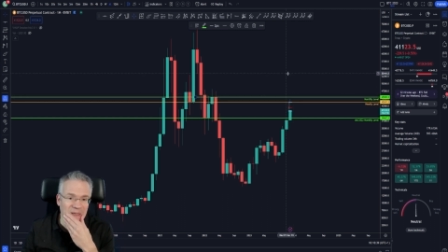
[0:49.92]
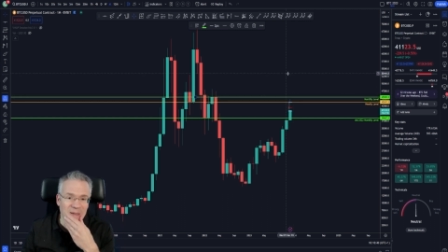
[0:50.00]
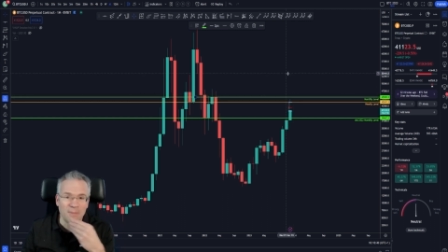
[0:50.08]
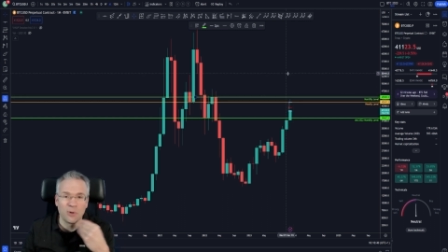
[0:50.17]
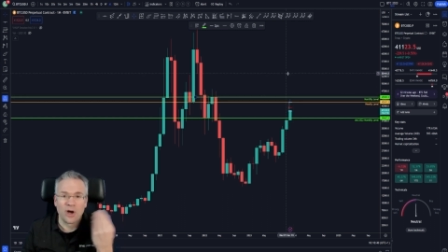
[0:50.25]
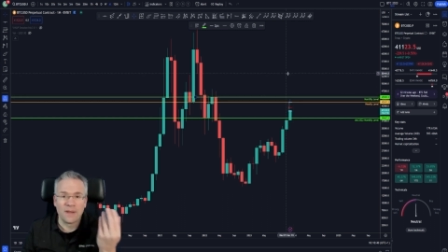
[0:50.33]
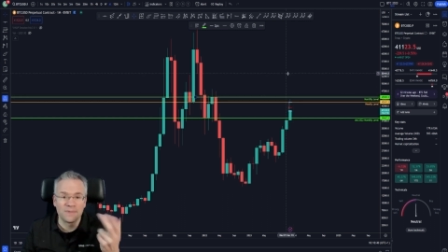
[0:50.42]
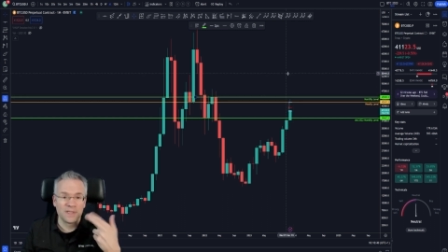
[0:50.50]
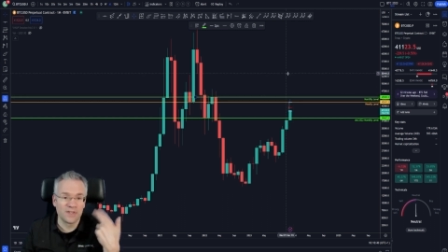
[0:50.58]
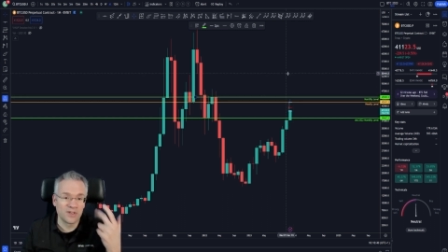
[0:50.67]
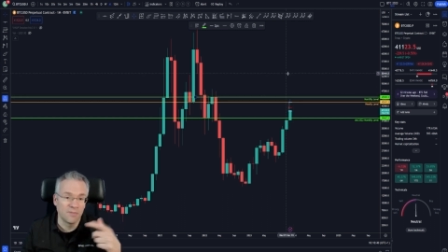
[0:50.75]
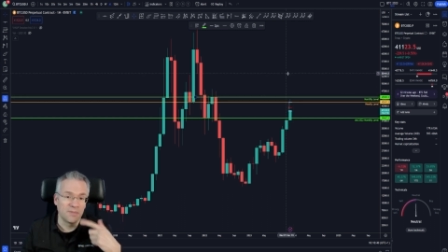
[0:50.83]
Perhaps
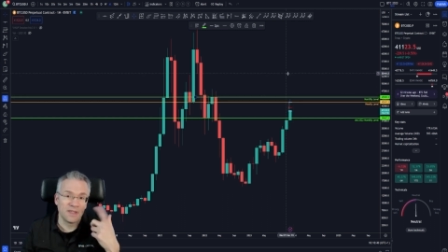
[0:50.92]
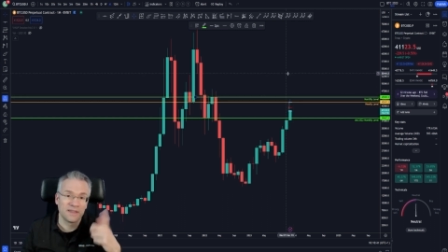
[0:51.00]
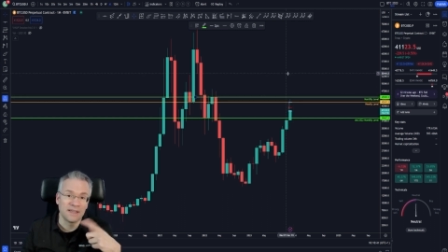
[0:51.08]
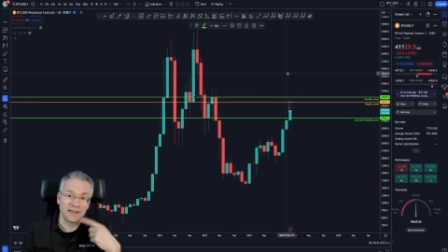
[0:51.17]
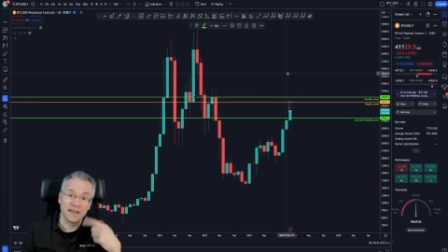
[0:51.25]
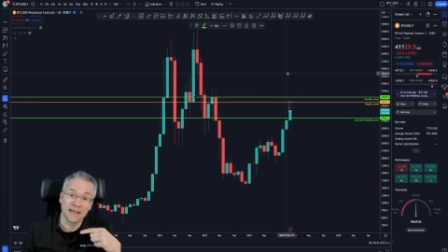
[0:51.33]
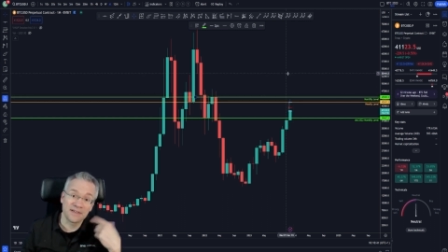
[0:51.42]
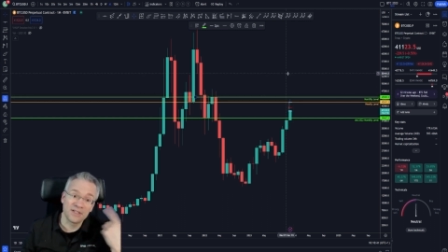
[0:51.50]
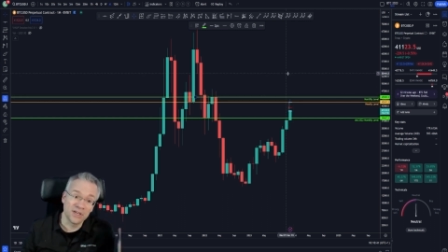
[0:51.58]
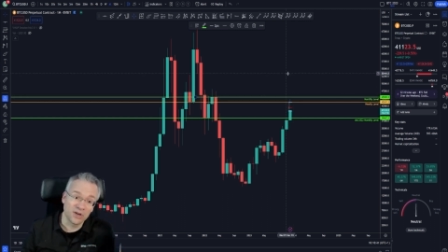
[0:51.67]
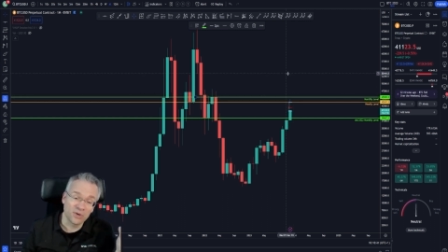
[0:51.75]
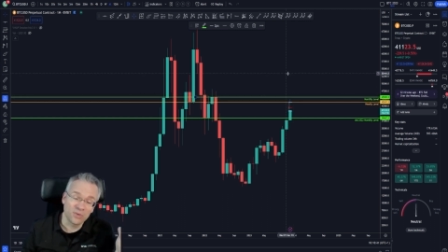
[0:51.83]
it's something that next
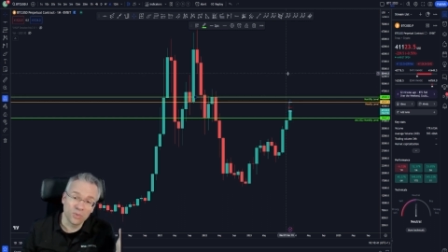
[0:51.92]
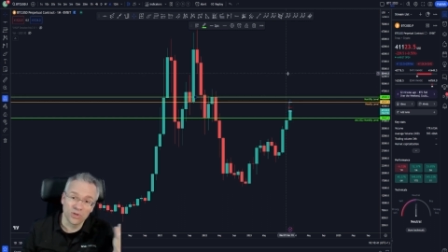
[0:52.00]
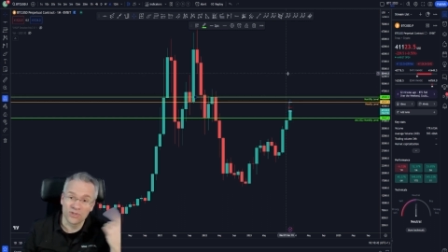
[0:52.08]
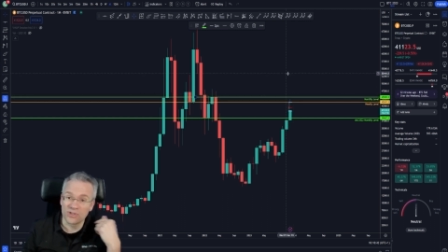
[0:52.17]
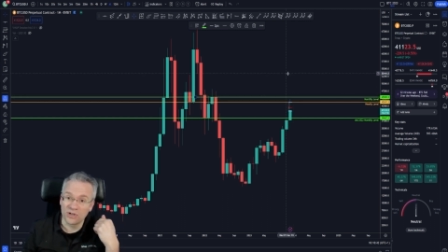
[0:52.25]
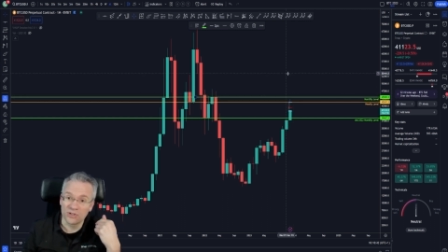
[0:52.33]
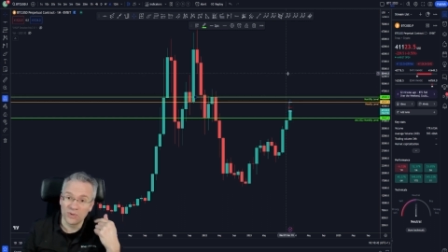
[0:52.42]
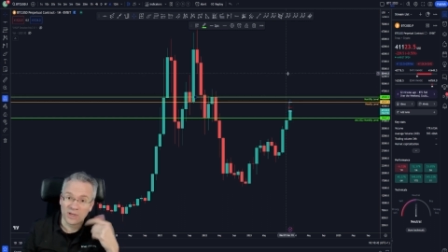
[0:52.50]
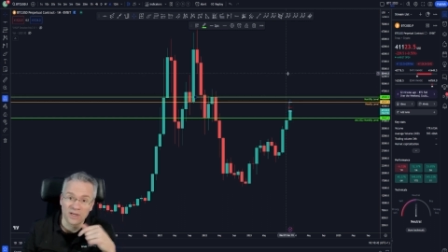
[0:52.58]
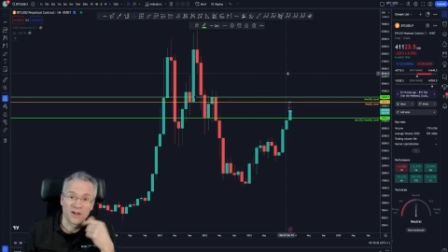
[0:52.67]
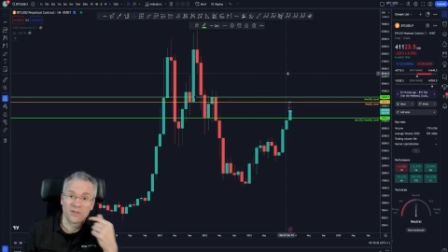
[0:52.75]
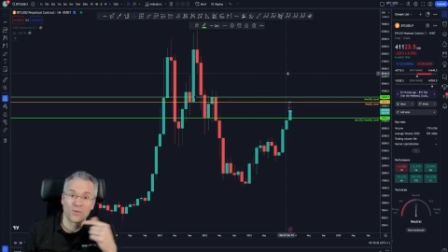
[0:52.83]
year we'll start doing.
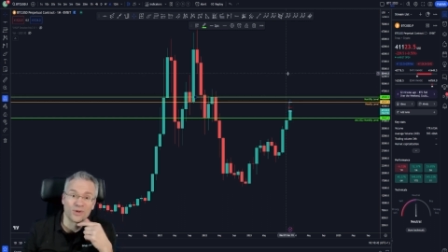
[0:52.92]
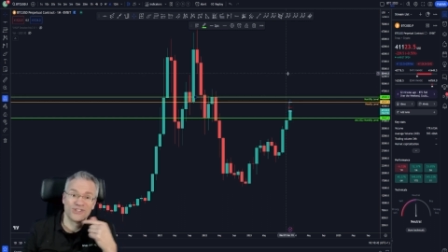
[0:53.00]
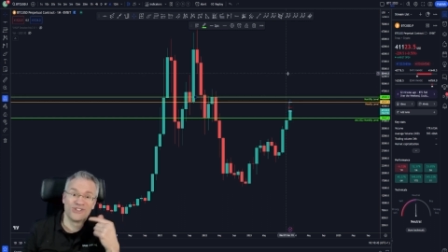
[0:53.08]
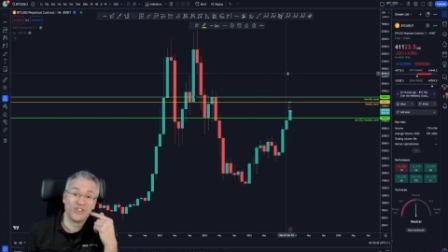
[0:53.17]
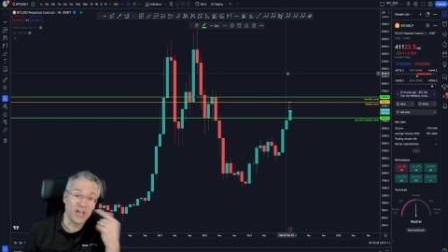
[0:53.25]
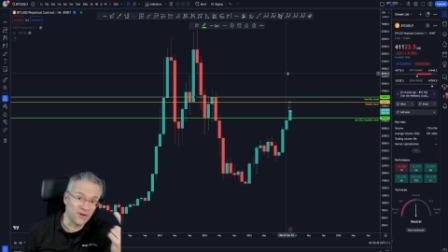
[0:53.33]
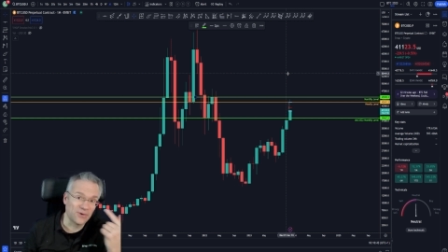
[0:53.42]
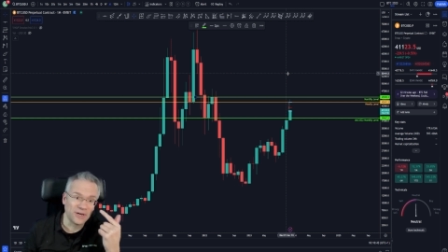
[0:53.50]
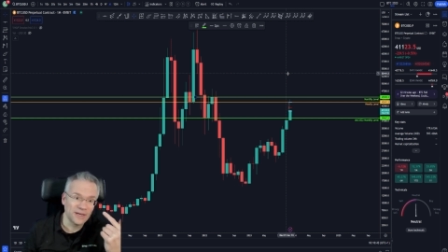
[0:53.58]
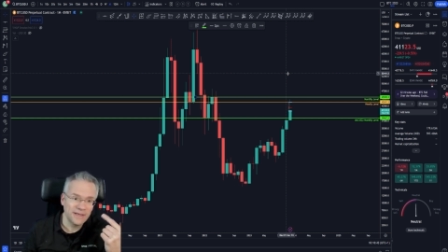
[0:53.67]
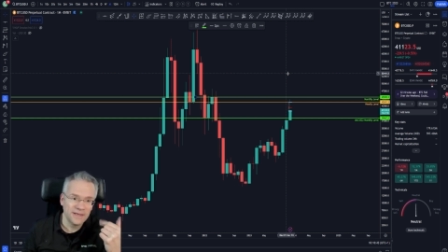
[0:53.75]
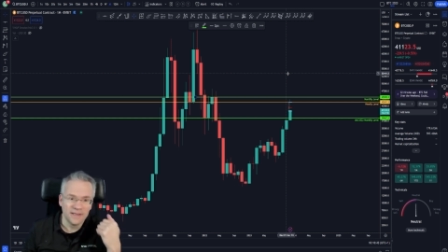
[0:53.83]
In other words,
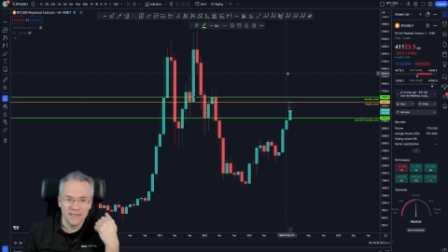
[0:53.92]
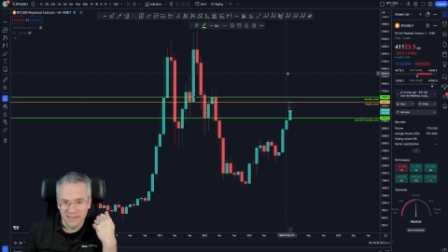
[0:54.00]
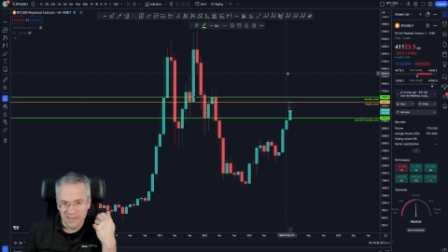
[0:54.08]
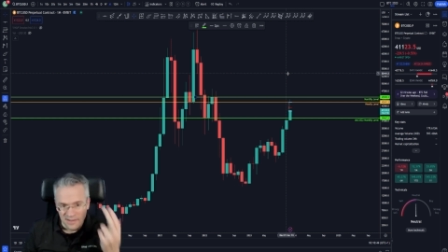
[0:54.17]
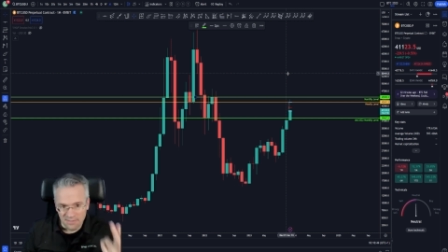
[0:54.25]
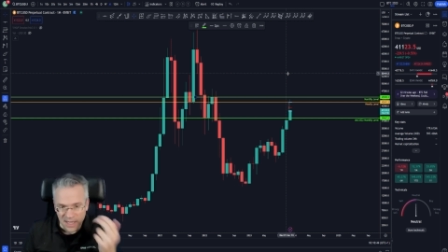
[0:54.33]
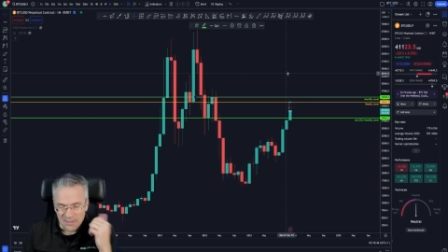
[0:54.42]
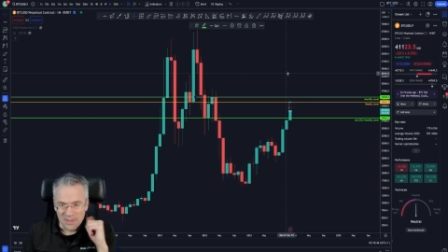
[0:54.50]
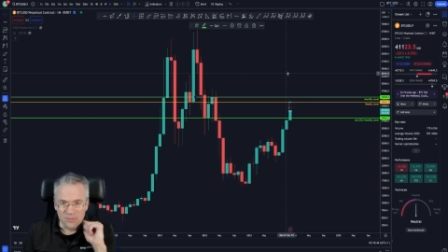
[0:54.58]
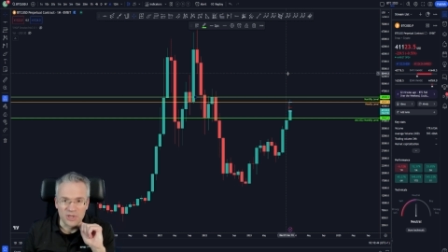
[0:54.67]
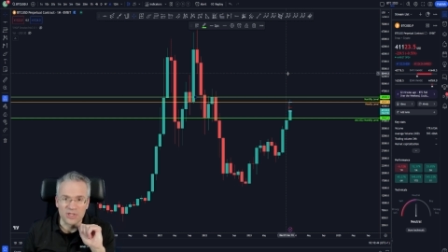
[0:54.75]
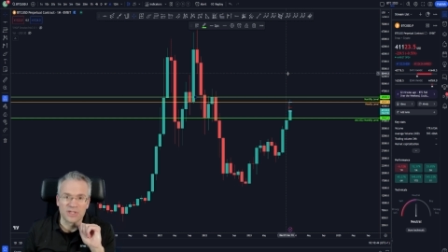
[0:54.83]
January maybe
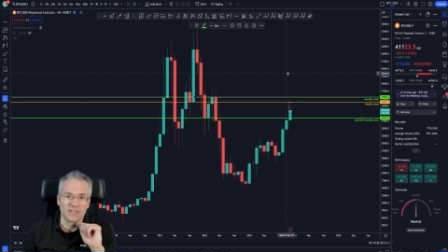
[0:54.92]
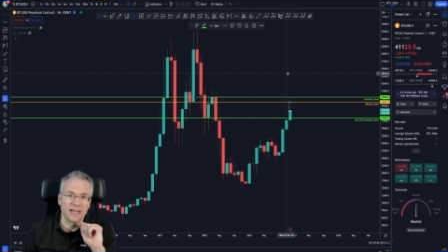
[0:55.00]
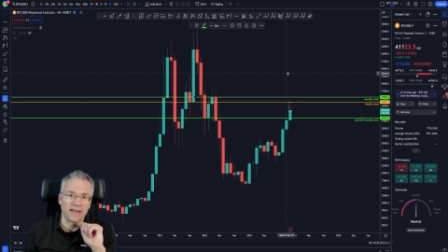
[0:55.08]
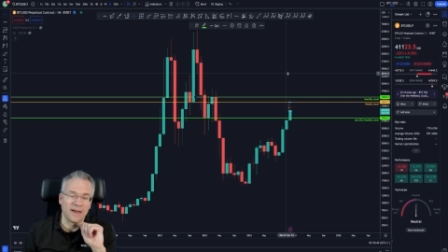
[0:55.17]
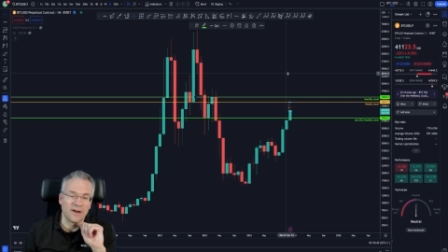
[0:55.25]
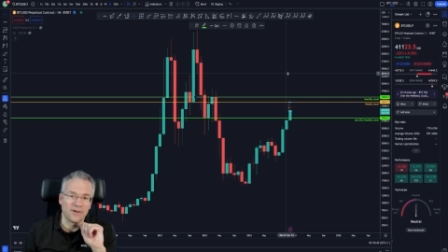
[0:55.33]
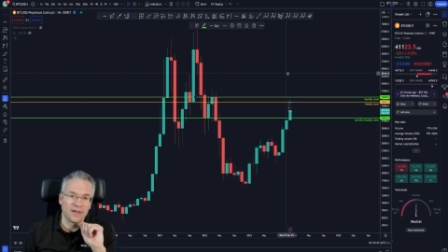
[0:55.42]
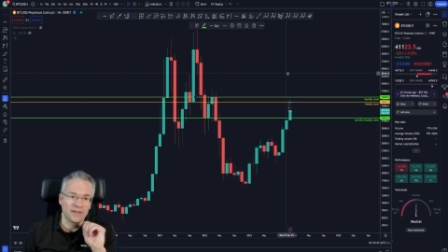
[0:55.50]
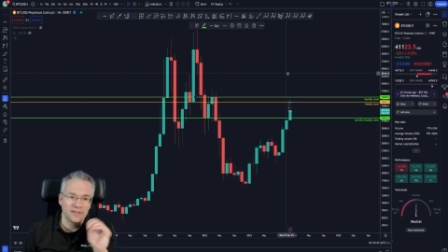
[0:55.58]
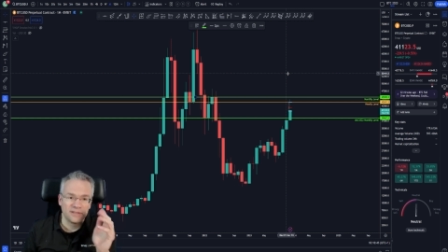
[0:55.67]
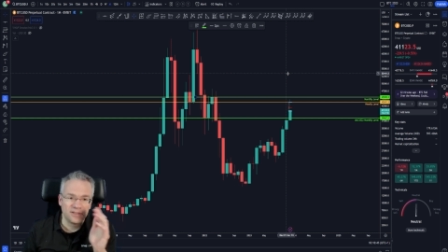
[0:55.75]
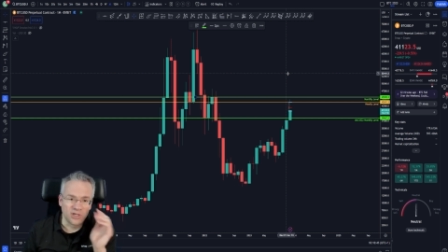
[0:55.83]
reaches that
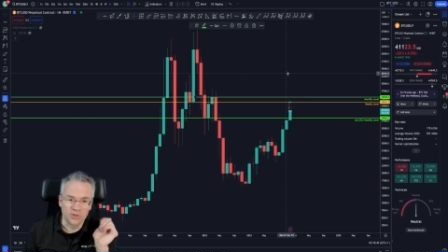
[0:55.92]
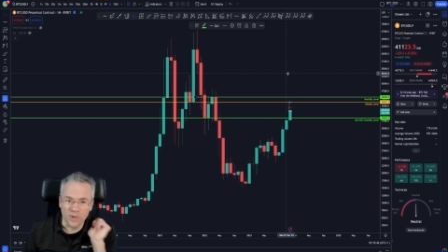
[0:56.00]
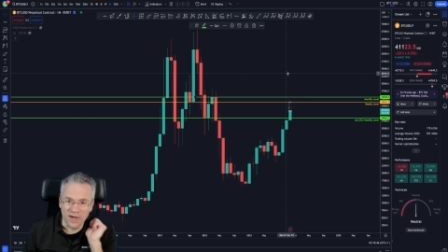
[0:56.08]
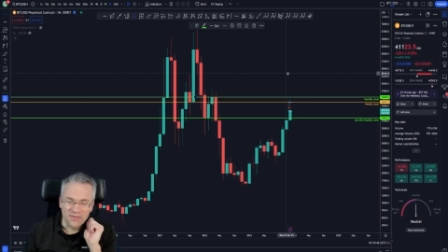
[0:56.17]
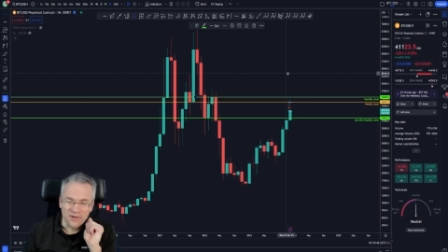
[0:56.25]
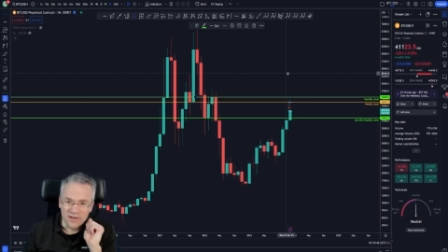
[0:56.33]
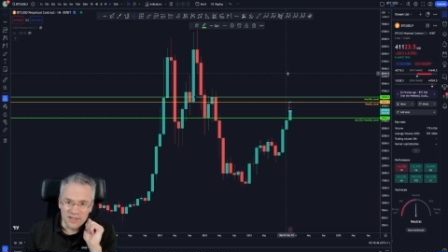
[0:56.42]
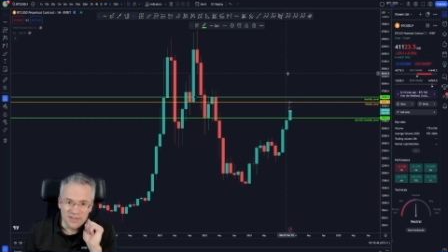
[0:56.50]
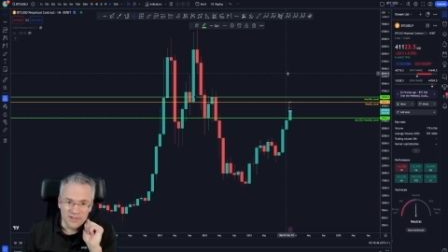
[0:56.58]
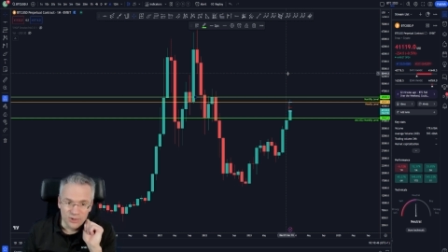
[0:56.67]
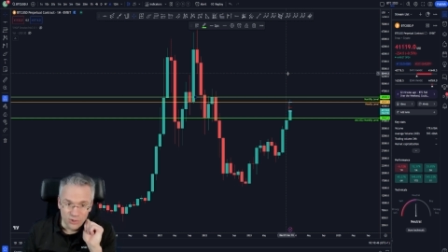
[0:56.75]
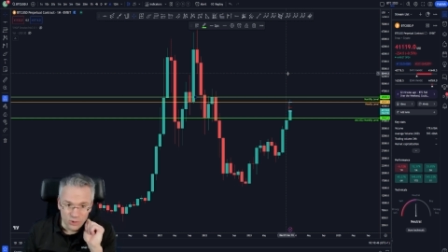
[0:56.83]
area, does whatever it
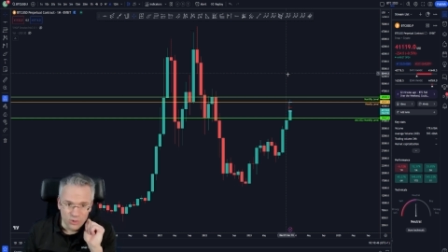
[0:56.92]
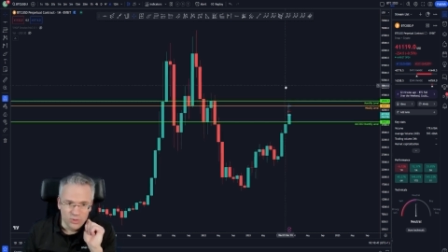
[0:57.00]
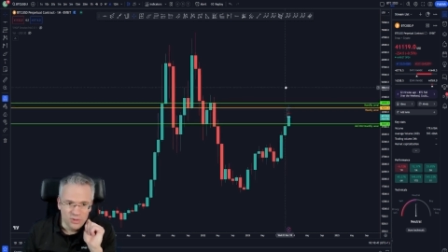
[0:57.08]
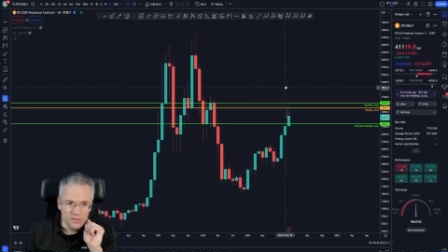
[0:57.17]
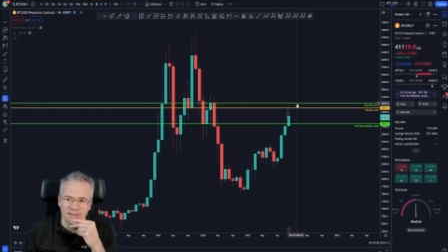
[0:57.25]
needs to do.